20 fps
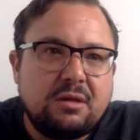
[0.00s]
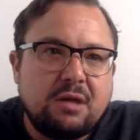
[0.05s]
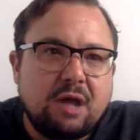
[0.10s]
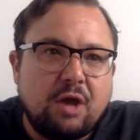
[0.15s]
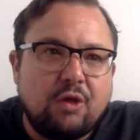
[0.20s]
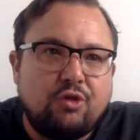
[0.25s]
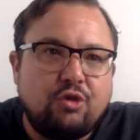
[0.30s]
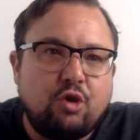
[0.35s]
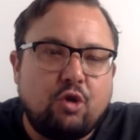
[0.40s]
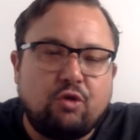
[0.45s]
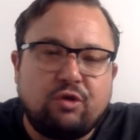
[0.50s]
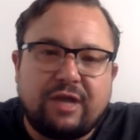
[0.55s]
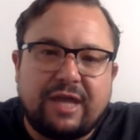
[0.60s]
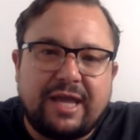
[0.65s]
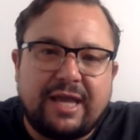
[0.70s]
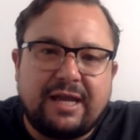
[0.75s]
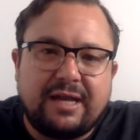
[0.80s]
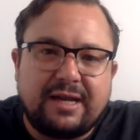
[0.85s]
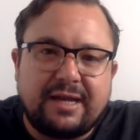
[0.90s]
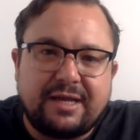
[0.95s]
A
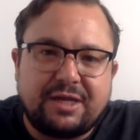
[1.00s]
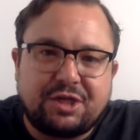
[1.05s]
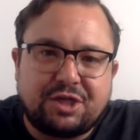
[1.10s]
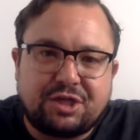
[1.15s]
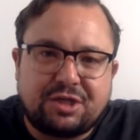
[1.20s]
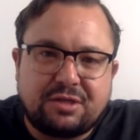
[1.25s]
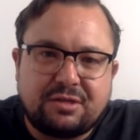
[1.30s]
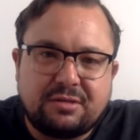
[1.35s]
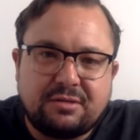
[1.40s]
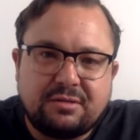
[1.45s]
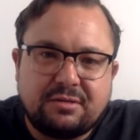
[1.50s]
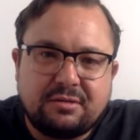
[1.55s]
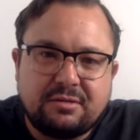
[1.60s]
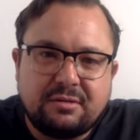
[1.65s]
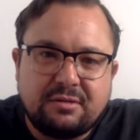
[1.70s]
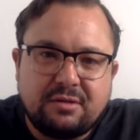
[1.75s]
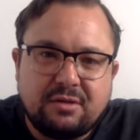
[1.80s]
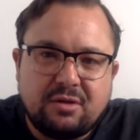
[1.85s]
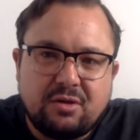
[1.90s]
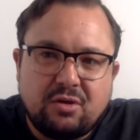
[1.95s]
non-English
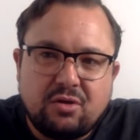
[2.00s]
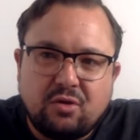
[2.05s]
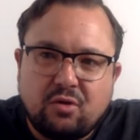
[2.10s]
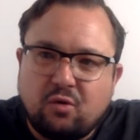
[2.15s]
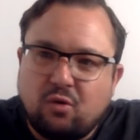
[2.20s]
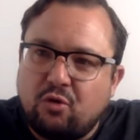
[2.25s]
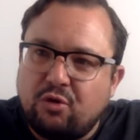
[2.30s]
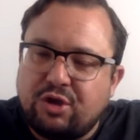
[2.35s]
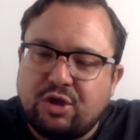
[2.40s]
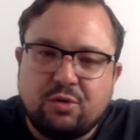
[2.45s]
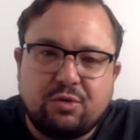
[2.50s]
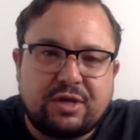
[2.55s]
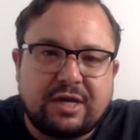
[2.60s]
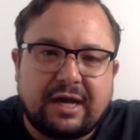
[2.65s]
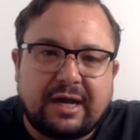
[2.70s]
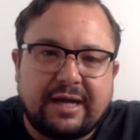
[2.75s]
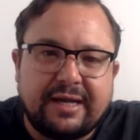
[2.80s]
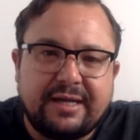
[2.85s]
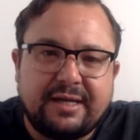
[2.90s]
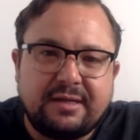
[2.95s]
or
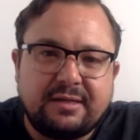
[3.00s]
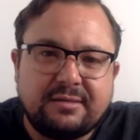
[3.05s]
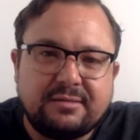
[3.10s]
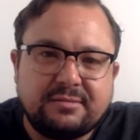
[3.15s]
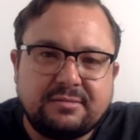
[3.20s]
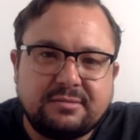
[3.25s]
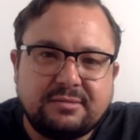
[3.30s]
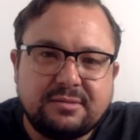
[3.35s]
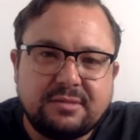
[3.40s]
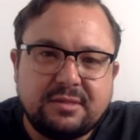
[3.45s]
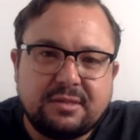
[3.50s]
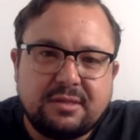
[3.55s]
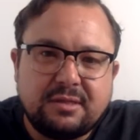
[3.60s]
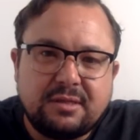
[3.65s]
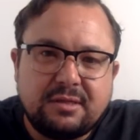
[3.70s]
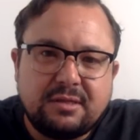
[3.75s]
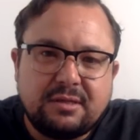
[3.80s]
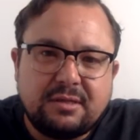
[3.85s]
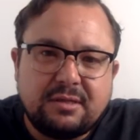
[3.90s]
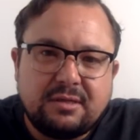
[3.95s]
UK,
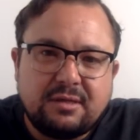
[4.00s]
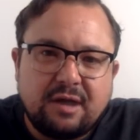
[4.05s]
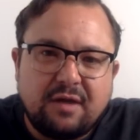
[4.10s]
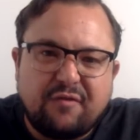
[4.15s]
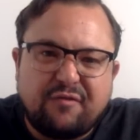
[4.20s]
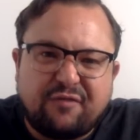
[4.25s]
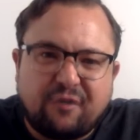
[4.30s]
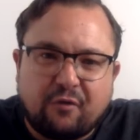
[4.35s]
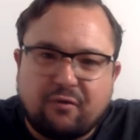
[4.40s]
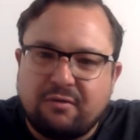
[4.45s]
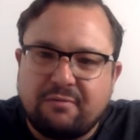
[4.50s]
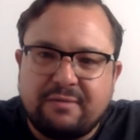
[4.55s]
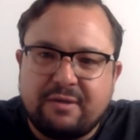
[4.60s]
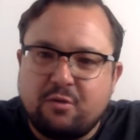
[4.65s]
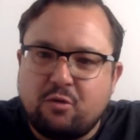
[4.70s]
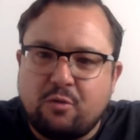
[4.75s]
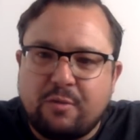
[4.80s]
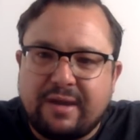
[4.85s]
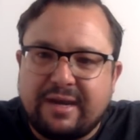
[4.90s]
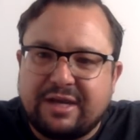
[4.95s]
a foreign
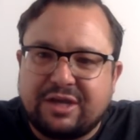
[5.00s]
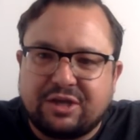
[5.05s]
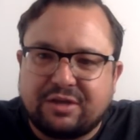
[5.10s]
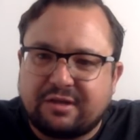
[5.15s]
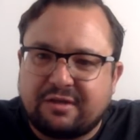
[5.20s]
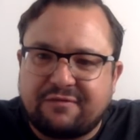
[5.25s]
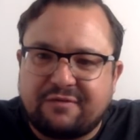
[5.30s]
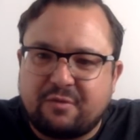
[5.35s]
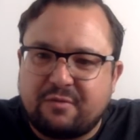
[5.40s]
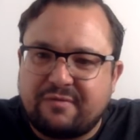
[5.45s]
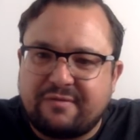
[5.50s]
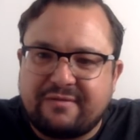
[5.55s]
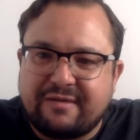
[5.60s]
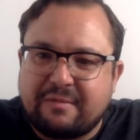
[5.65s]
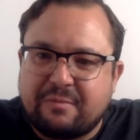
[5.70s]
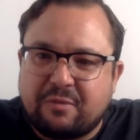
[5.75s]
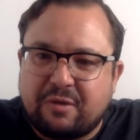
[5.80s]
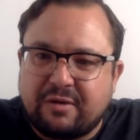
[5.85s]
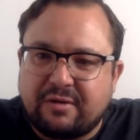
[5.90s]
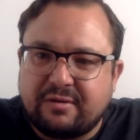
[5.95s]
Millwall manager. I don't think we've ever
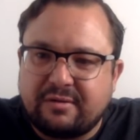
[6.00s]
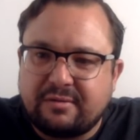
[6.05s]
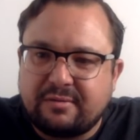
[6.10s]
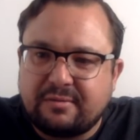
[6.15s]
had one.